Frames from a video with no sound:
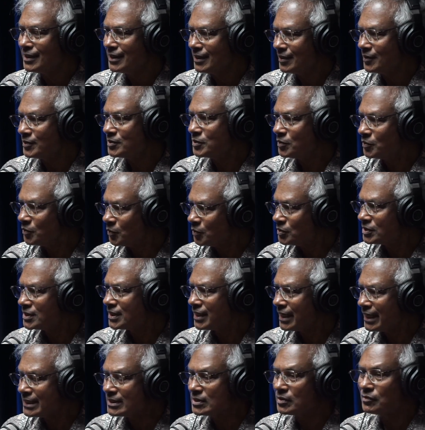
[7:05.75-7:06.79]
You know, so those
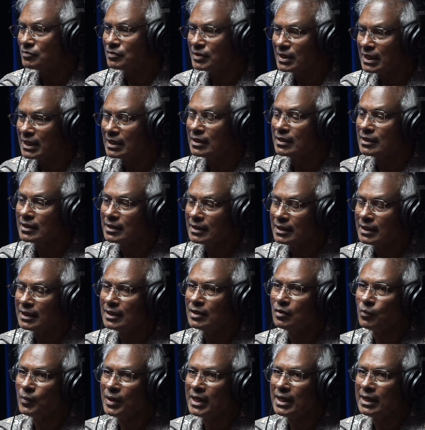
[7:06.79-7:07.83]
kinds of things, in
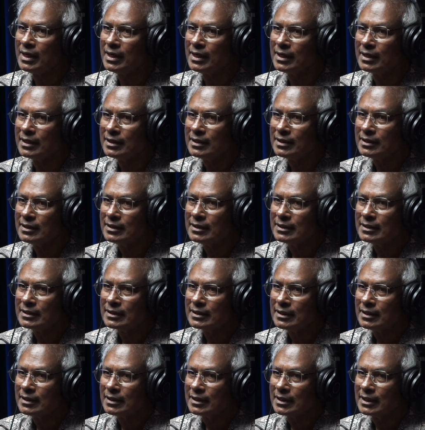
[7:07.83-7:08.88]
a way,
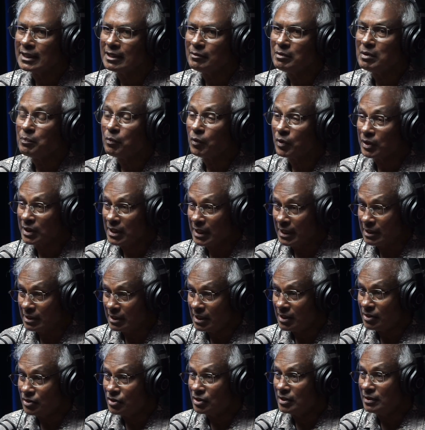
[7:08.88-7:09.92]
gave me political
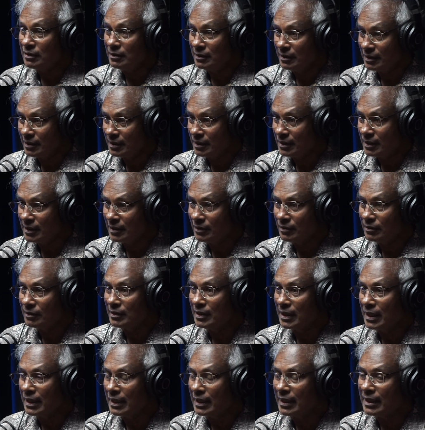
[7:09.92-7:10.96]
education, you know,
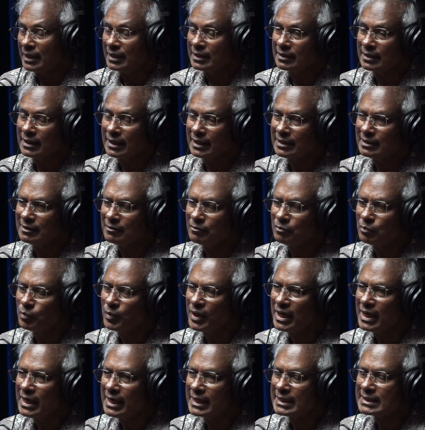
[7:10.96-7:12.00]
and the
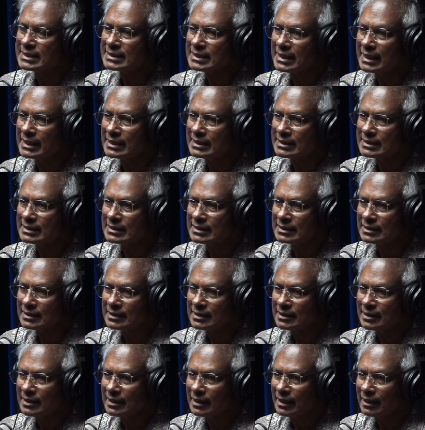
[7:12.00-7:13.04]
vague sense
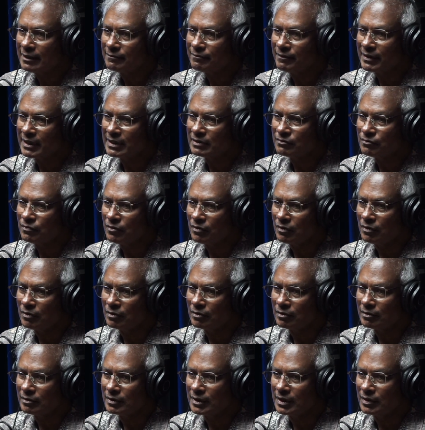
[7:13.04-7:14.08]
I felt for,
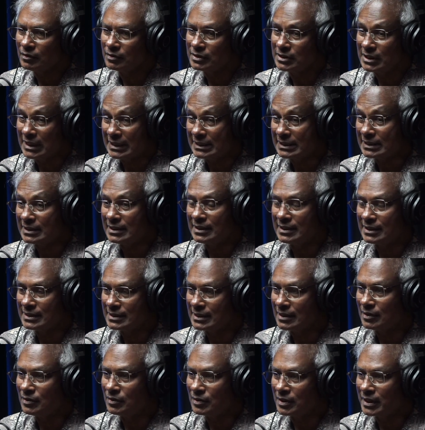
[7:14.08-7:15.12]
you know, justice
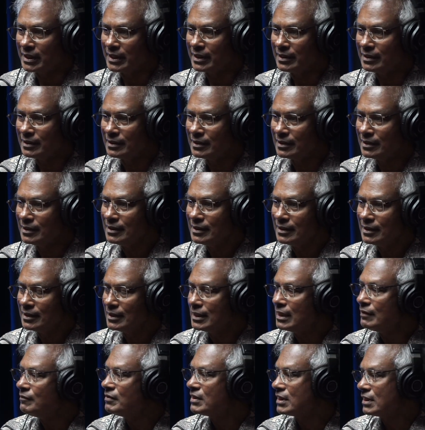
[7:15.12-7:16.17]
and all that,
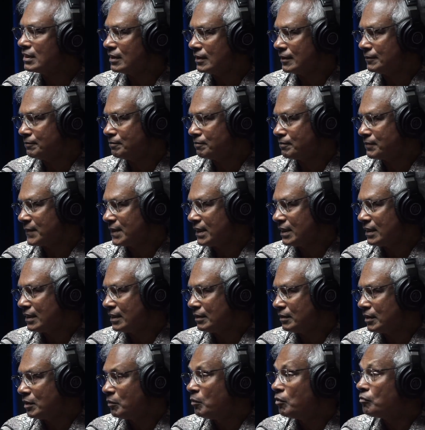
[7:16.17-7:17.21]
gave it a
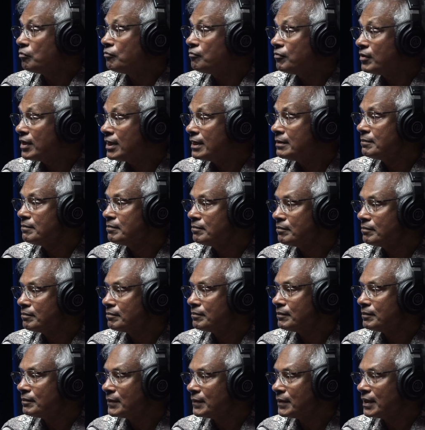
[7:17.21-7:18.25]
more firm
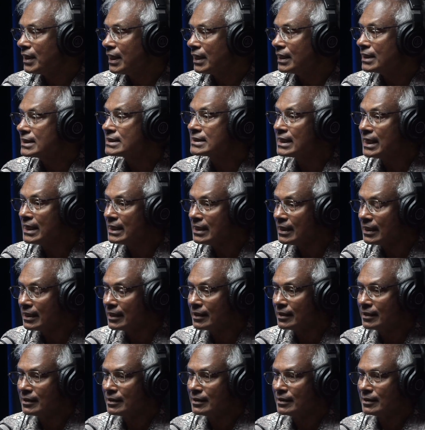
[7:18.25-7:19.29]
understanding,
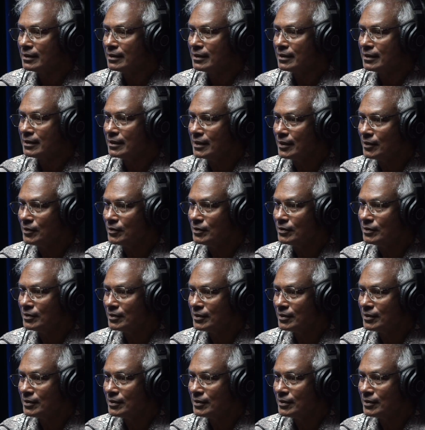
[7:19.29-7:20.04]
you know,